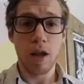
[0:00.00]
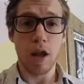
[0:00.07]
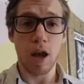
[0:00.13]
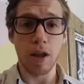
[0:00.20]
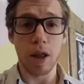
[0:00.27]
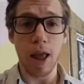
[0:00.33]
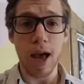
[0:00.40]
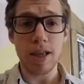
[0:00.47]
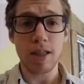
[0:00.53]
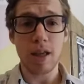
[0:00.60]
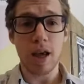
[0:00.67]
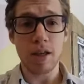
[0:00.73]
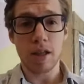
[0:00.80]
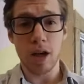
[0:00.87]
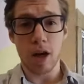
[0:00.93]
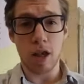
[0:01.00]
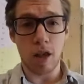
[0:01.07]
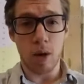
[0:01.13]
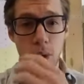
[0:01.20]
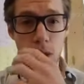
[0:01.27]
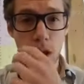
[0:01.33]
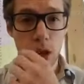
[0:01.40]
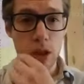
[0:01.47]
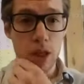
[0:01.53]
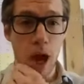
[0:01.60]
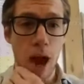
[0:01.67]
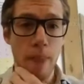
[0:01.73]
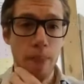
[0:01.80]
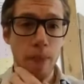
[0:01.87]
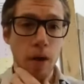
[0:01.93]
Now, the last case study that we looked
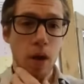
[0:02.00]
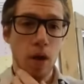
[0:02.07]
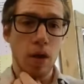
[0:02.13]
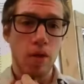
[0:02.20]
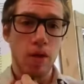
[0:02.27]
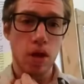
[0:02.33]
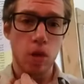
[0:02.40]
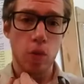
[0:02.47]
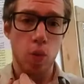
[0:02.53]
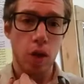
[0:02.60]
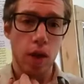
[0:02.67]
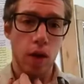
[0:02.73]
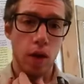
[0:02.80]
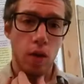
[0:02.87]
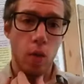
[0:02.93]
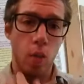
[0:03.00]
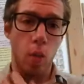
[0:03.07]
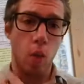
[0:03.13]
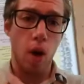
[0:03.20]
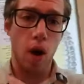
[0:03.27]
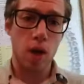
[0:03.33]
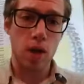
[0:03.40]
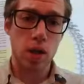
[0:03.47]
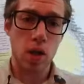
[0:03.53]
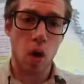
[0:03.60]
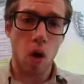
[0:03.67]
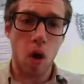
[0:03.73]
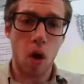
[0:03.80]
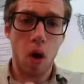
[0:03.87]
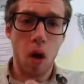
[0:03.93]
at this week was
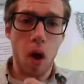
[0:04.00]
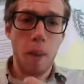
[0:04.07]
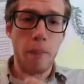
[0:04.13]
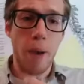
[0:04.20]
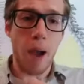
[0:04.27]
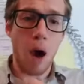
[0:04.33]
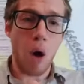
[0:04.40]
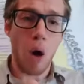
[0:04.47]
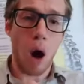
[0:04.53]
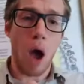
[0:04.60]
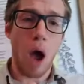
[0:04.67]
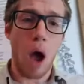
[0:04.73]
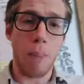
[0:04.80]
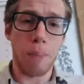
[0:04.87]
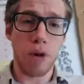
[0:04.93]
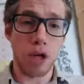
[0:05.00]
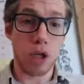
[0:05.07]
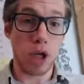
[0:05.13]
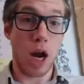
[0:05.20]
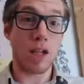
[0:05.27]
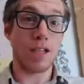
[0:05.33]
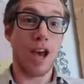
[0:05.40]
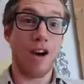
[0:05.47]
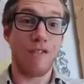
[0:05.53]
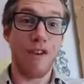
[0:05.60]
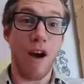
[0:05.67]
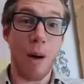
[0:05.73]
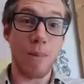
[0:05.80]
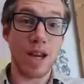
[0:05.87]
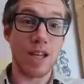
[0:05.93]
all about projectile
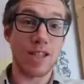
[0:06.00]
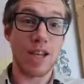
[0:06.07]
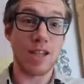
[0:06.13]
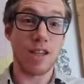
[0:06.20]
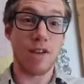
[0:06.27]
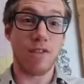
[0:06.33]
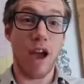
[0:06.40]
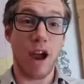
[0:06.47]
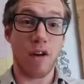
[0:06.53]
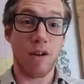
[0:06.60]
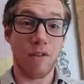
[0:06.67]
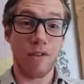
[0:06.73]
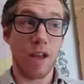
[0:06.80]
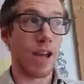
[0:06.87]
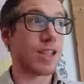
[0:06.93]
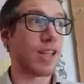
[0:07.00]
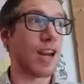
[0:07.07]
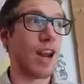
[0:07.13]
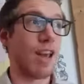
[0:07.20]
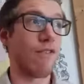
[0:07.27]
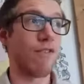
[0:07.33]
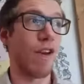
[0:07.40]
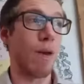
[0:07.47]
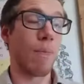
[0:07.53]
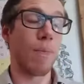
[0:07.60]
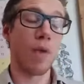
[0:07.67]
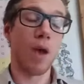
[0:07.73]
vomiting, sensitive gag reflex in an infant.